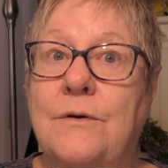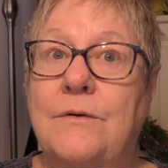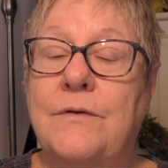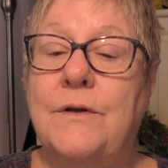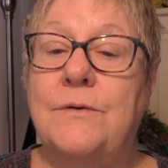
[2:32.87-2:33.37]

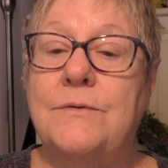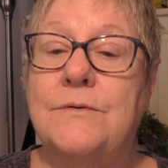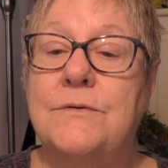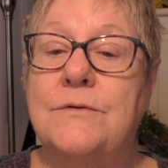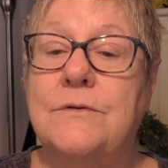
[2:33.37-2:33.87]

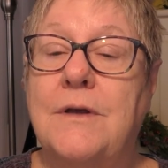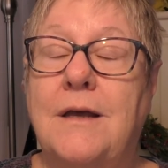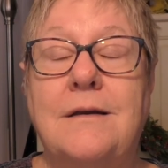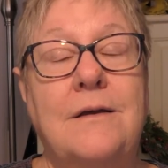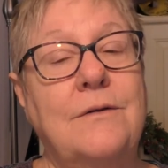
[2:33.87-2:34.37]
flows
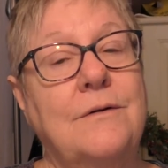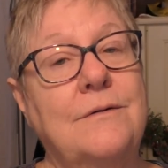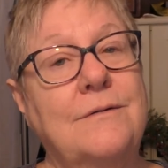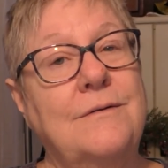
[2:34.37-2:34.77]
and other